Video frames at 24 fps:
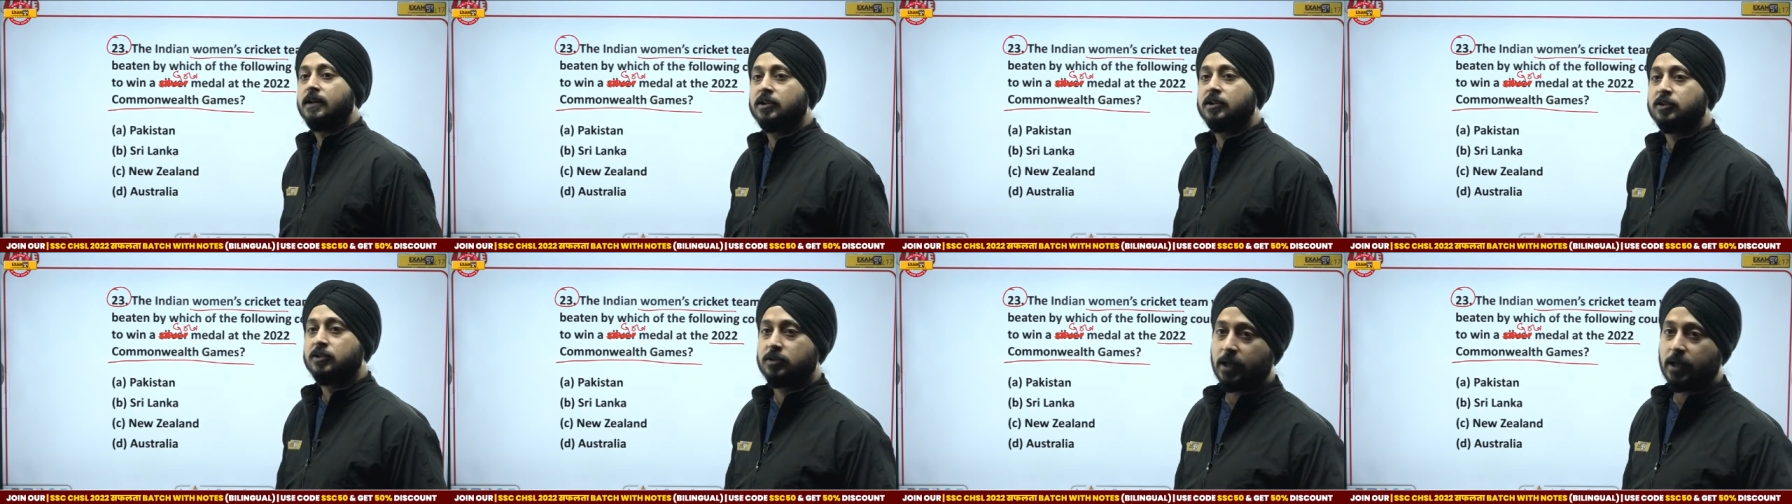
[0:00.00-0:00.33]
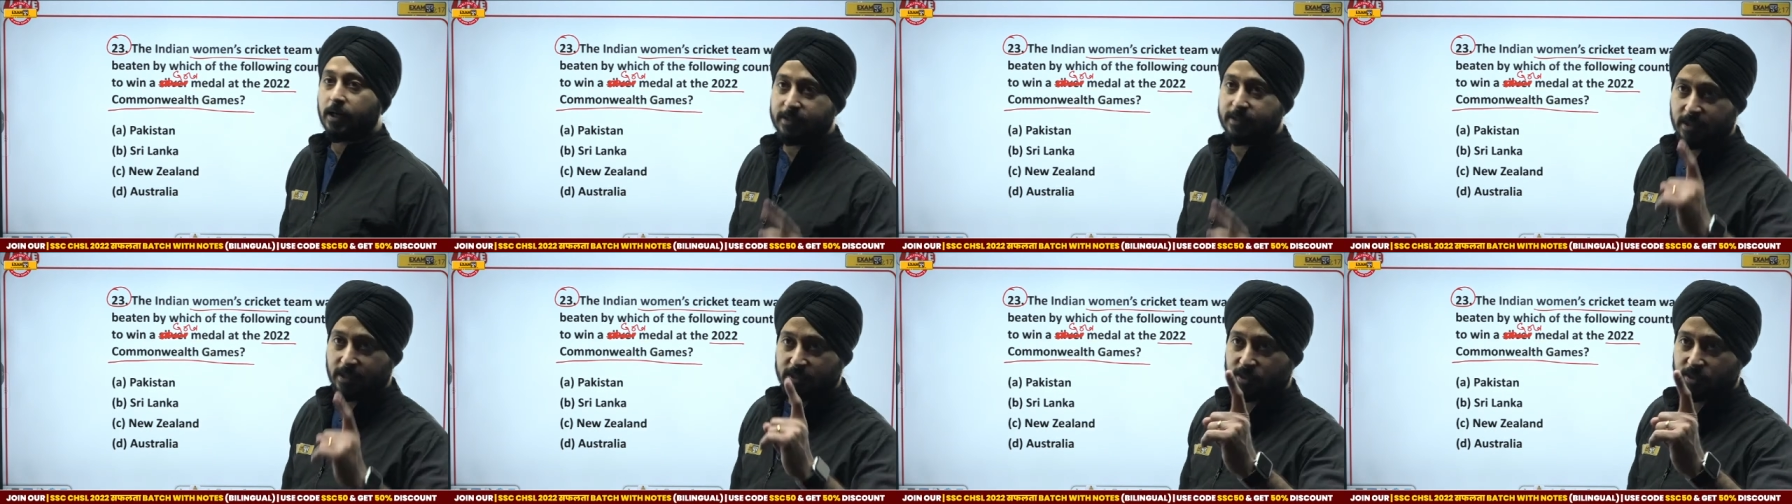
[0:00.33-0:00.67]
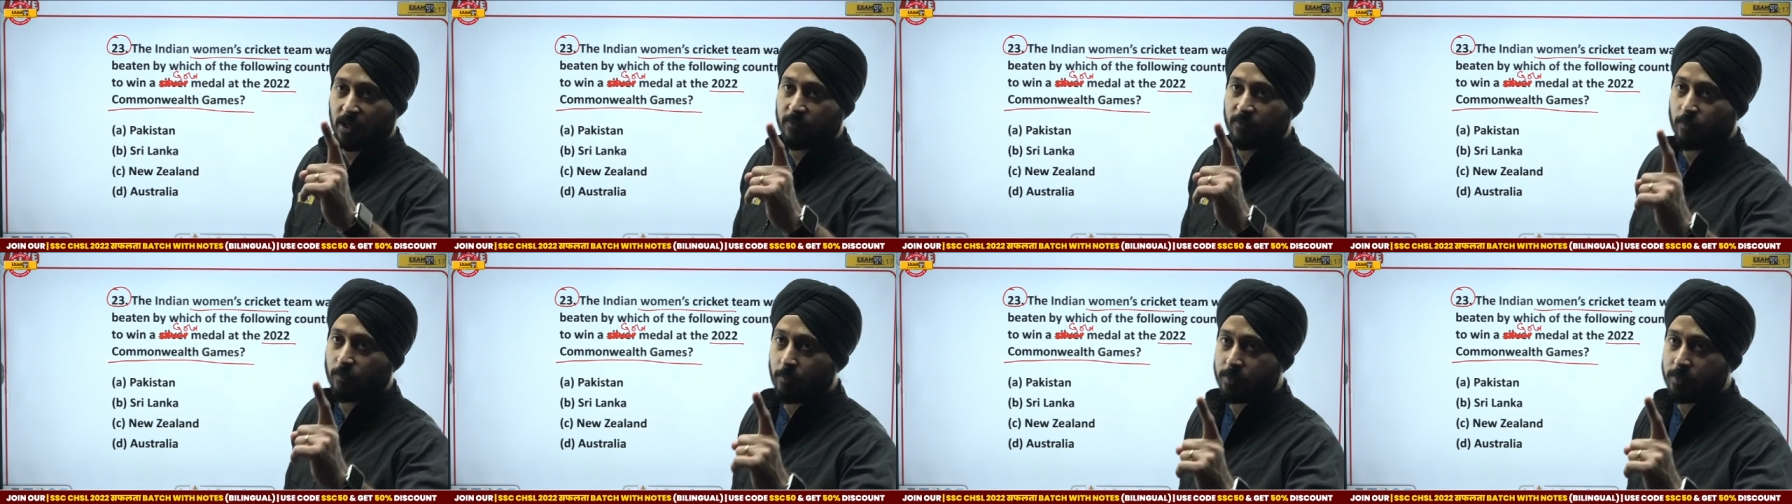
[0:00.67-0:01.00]
So that is extra
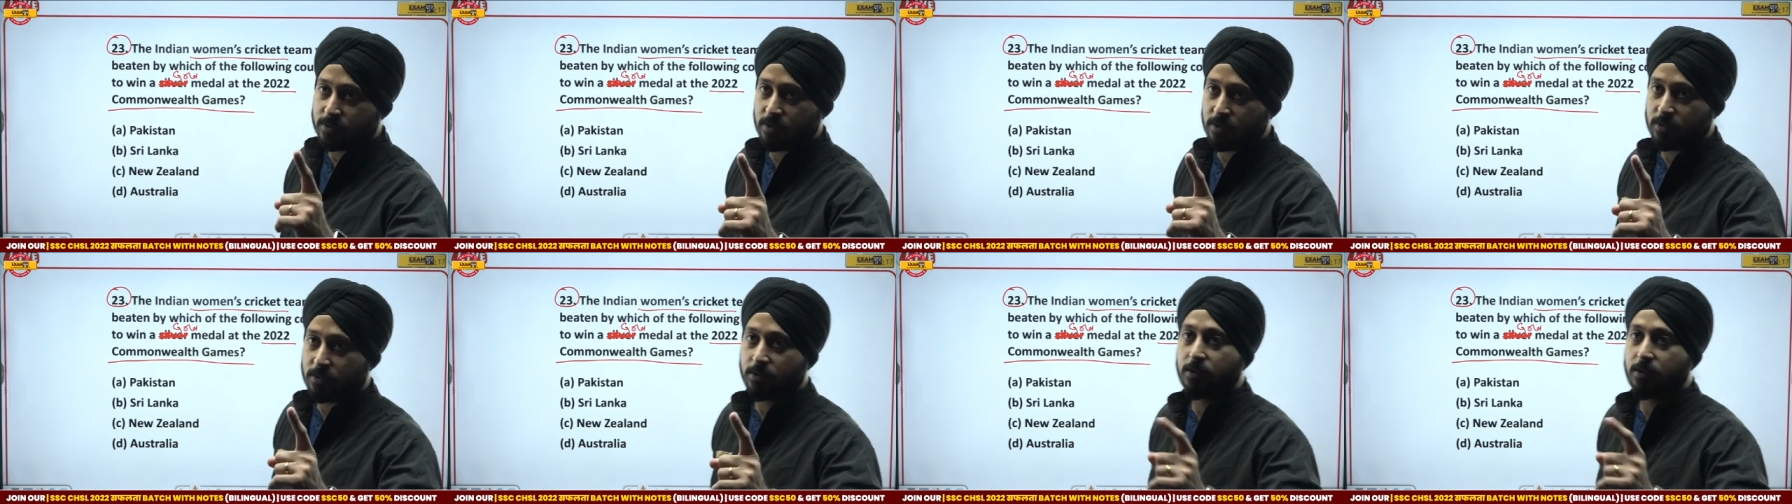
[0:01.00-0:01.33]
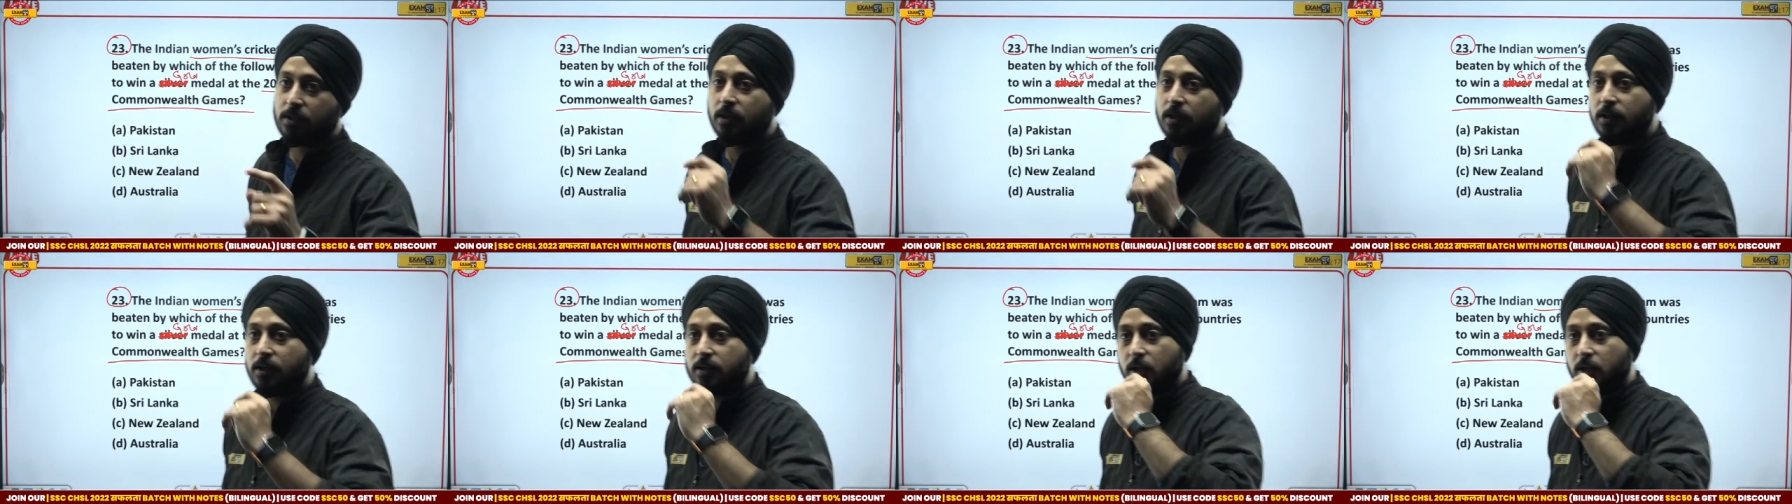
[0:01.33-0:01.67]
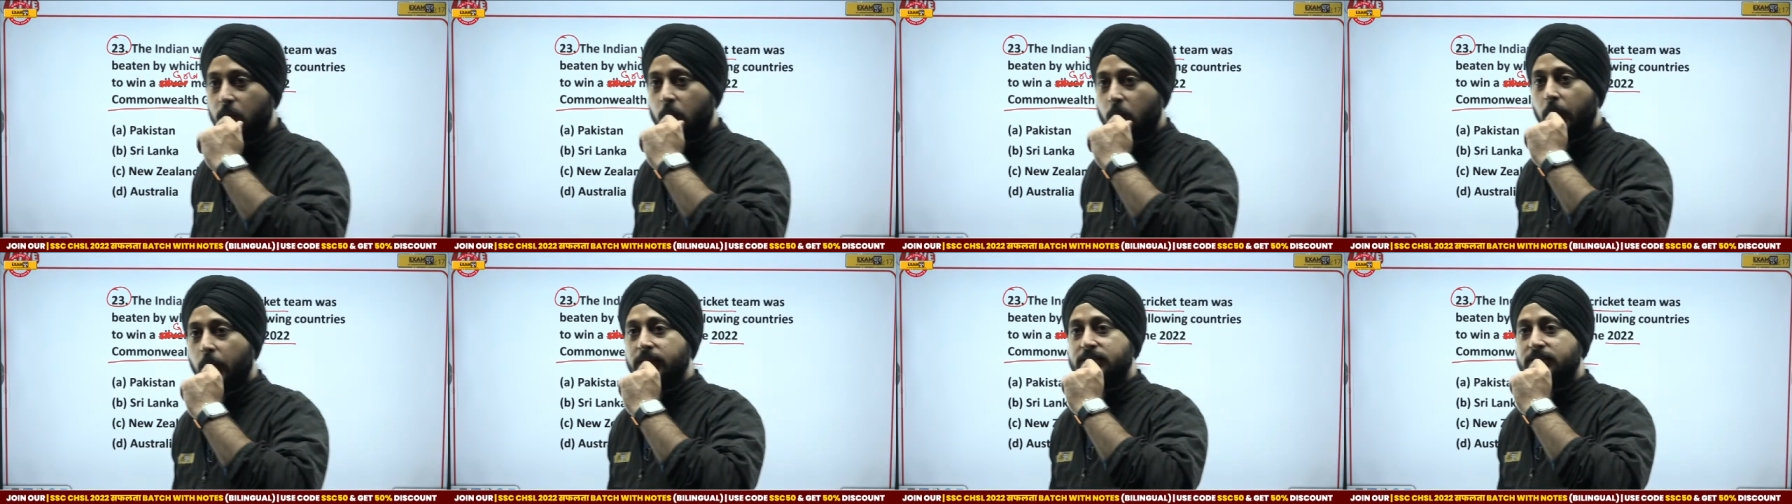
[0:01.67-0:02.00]
information. The
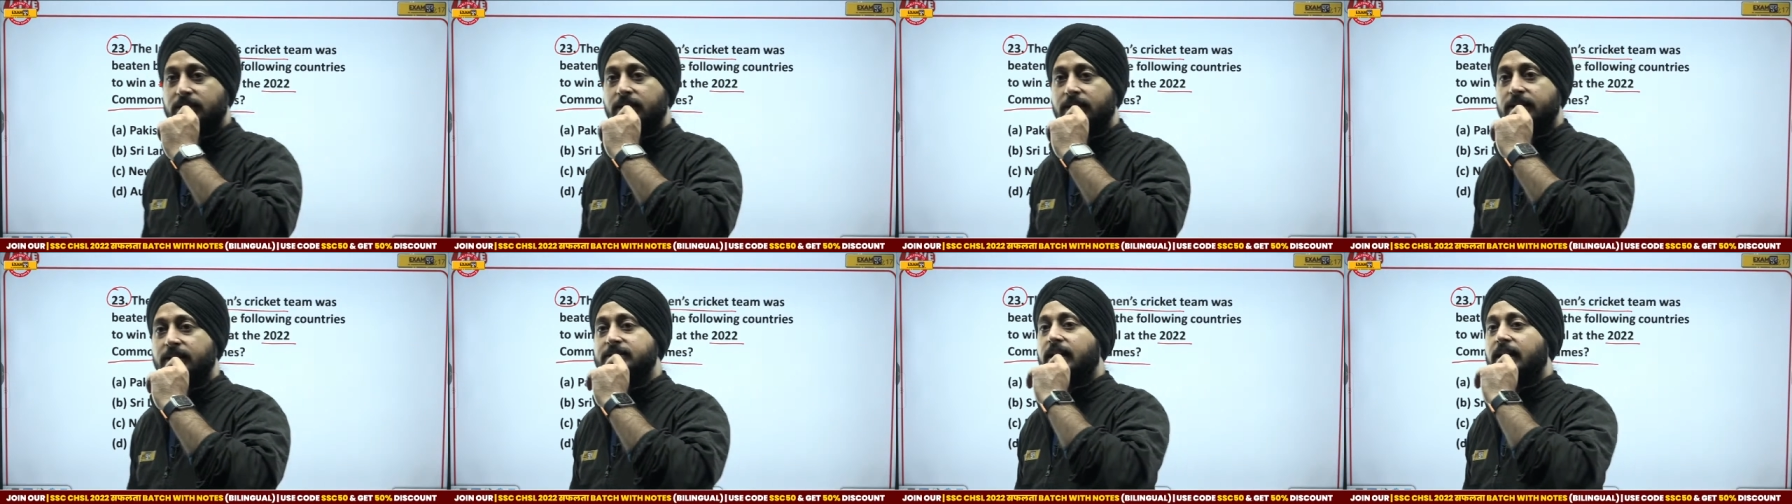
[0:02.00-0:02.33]
question is